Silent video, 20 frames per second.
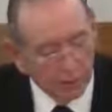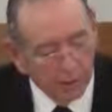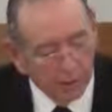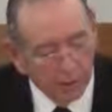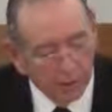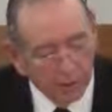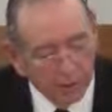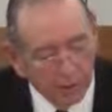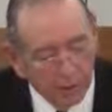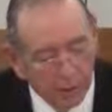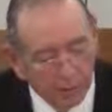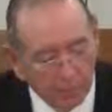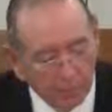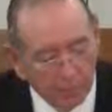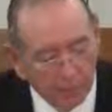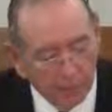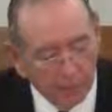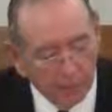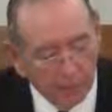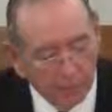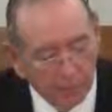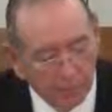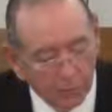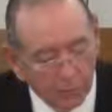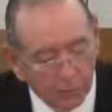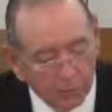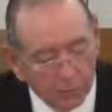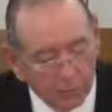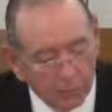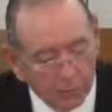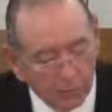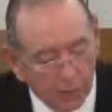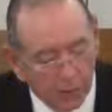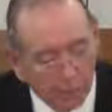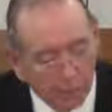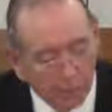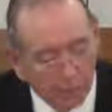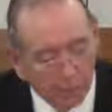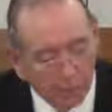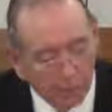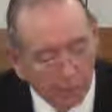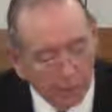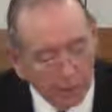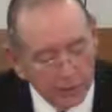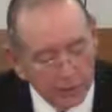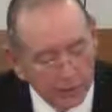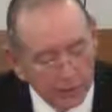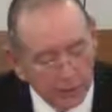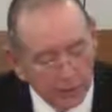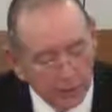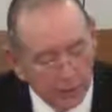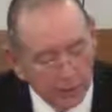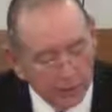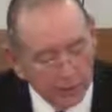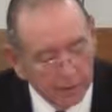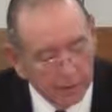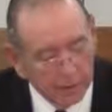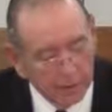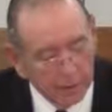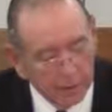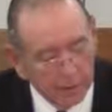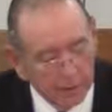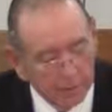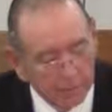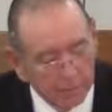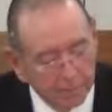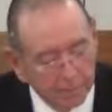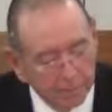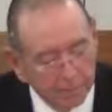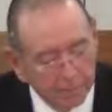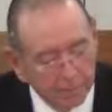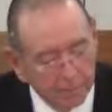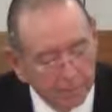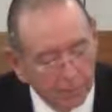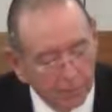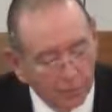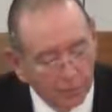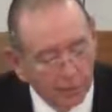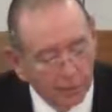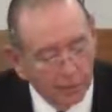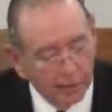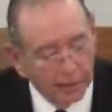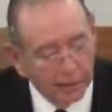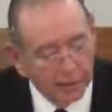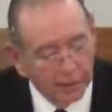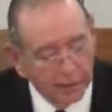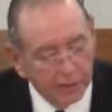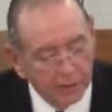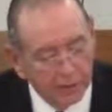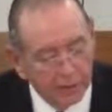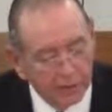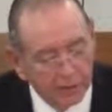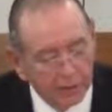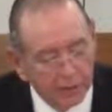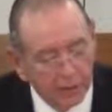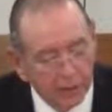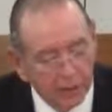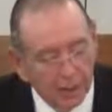up on top of the hill where Mr. Robert Frost is buried there. You'll find his